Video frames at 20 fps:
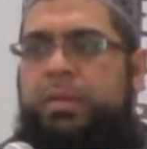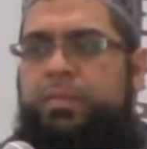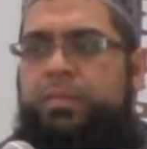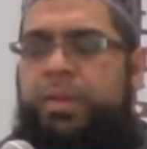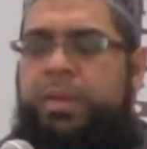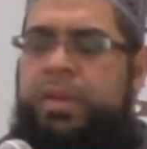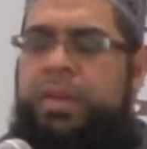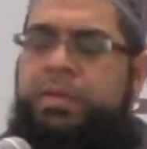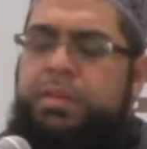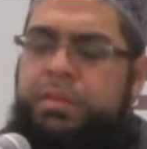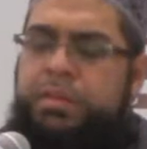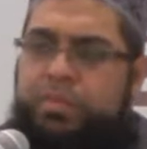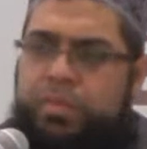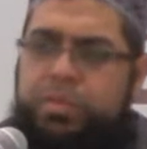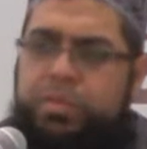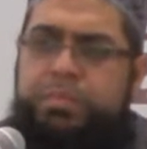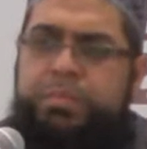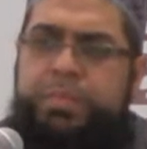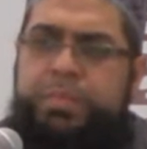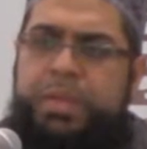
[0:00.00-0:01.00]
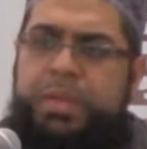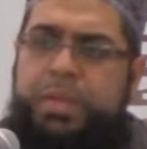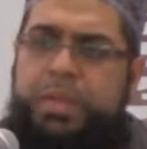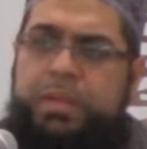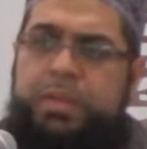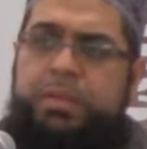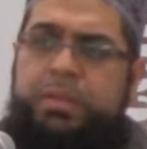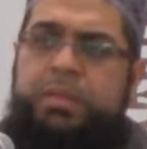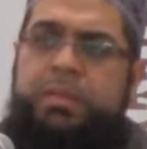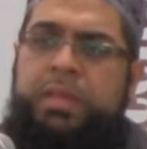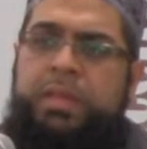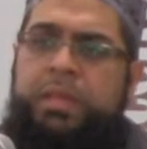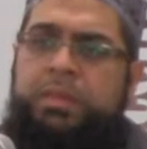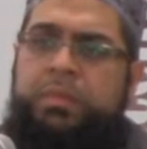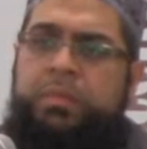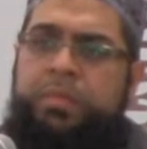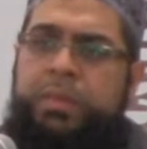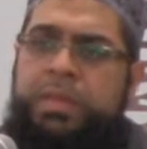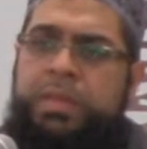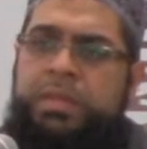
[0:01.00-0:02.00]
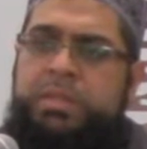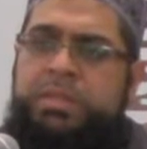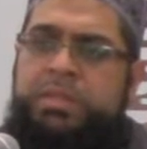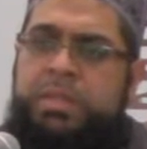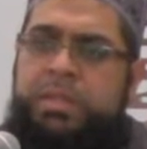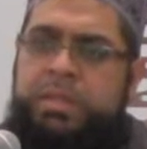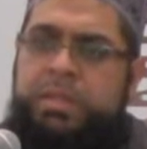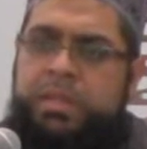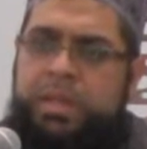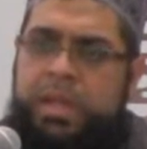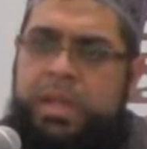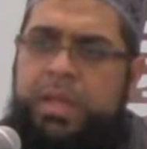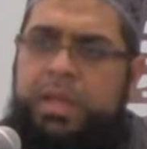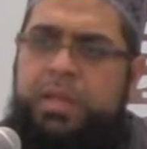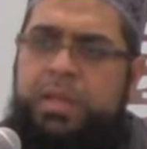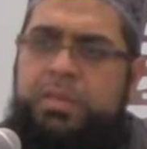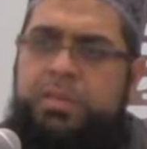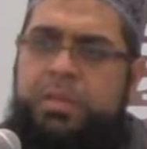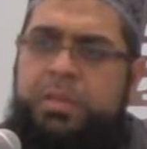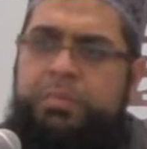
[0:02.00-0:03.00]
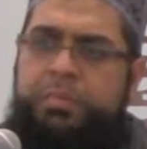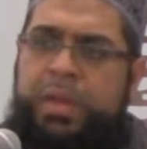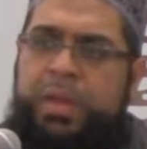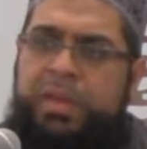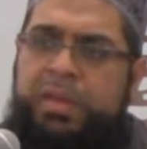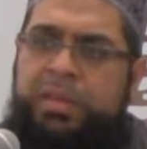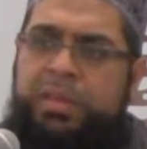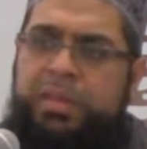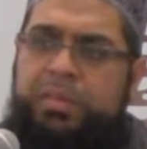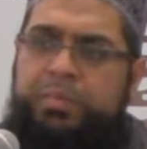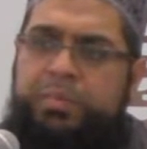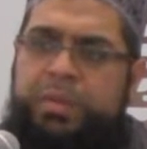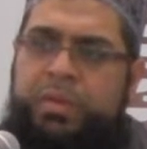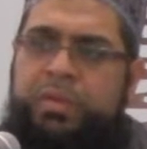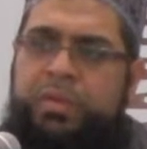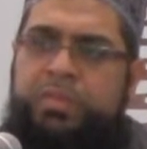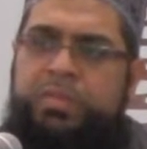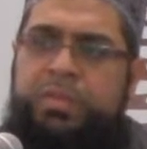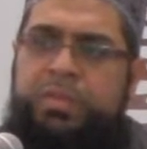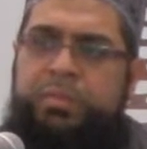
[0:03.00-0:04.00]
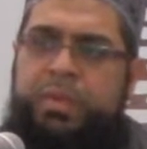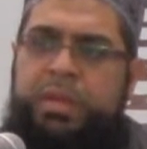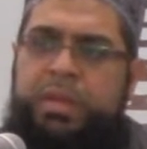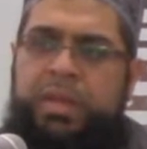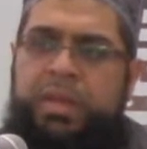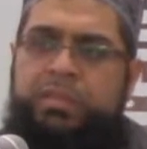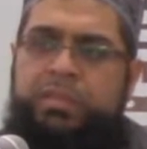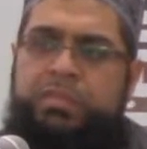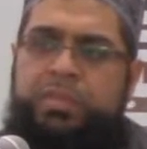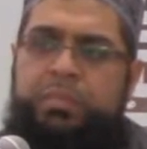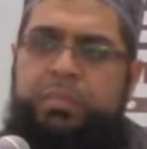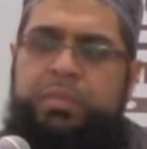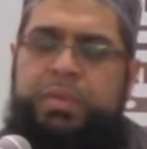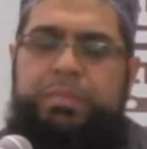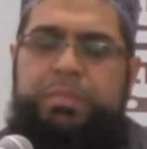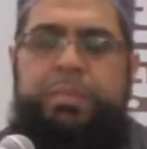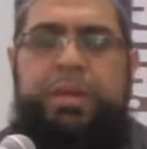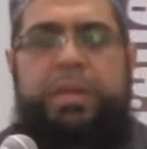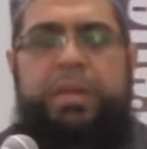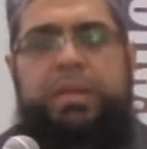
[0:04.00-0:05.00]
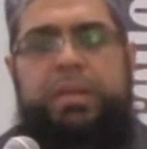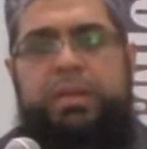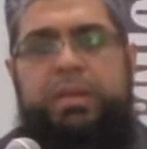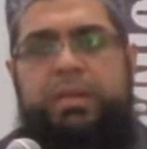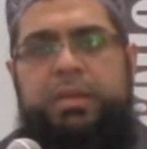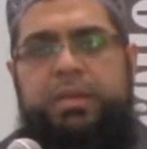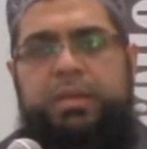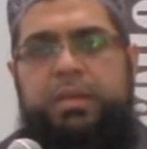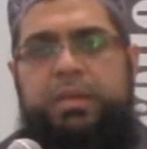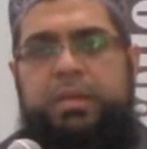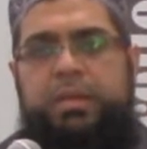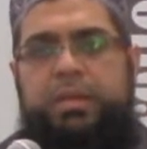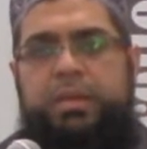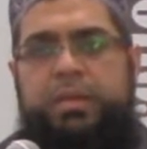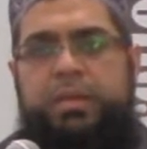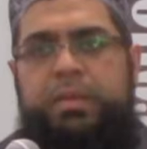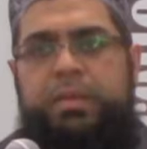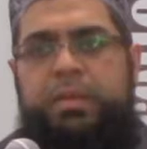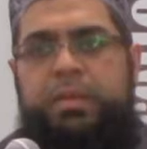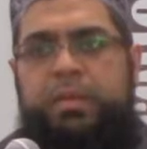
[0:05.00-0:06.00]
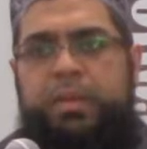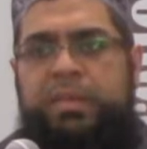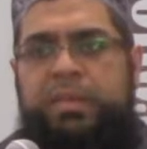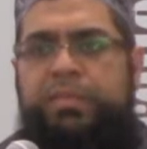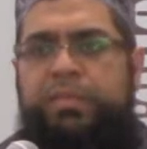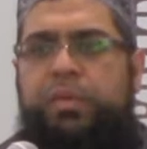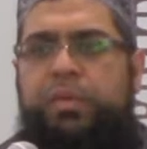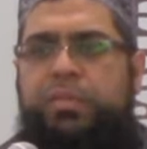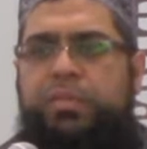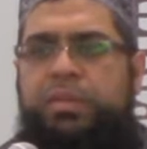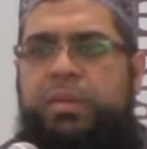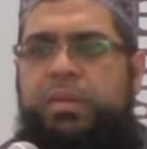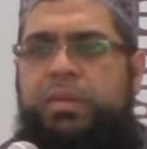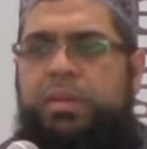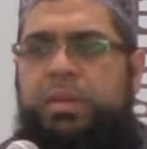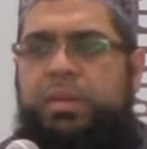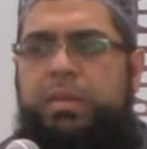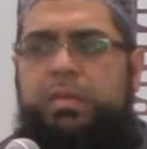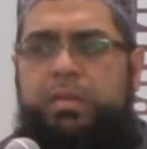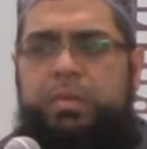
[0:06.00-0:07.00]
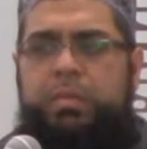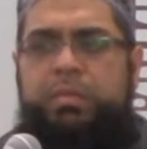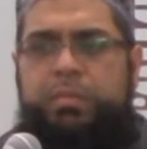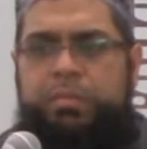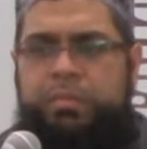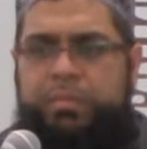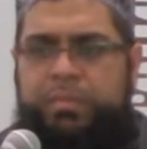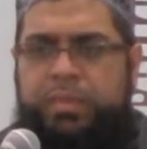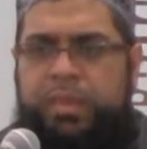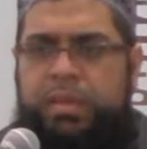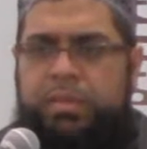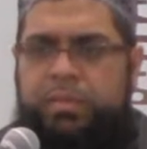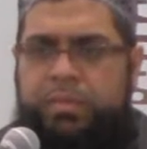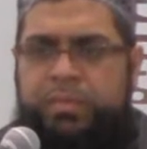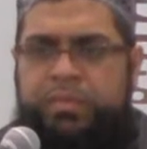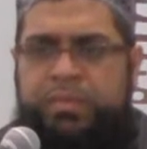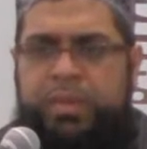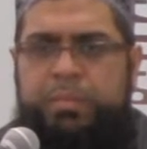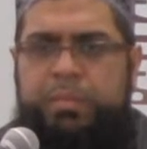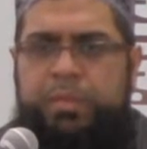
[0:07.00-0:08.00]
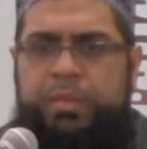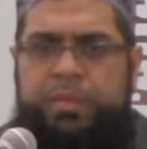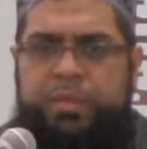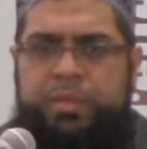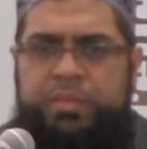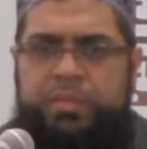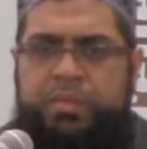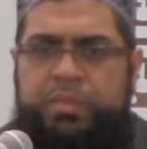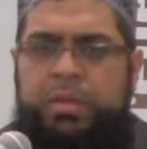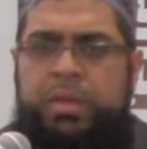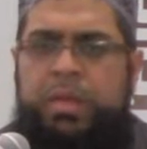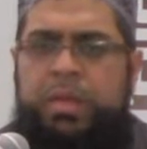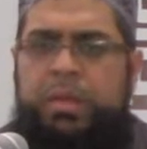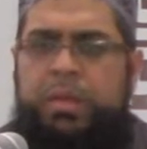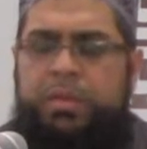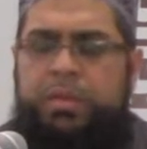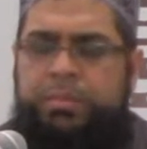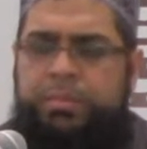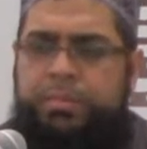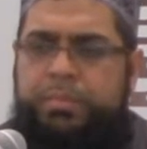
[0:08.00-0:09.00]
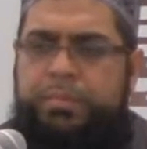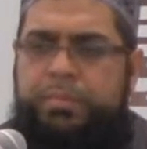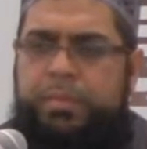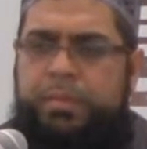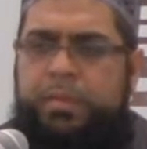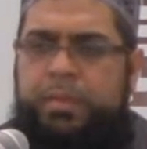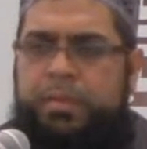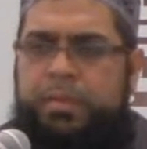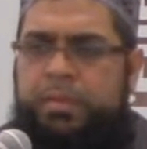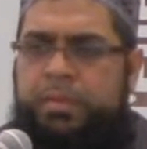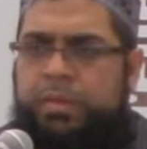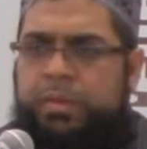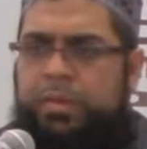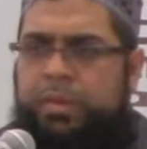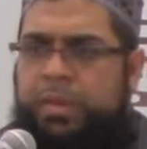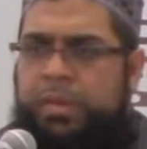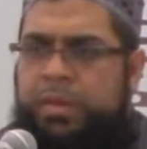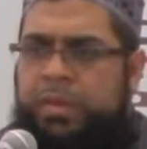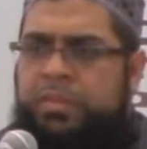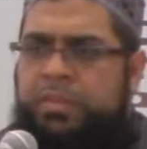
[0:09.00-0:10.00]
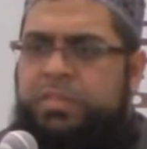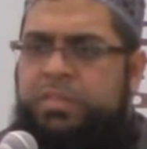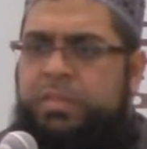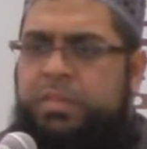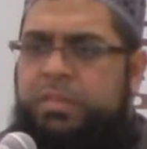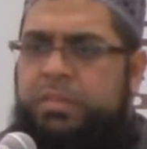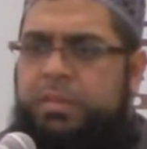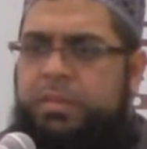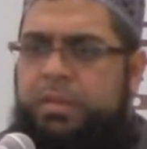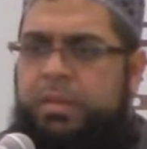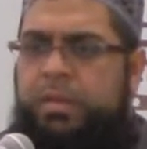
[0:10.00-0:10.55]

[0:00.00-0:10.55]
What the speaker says: But let it not be that we delay the burial because the money has not been paid in. Unfortunately, I've come across an incident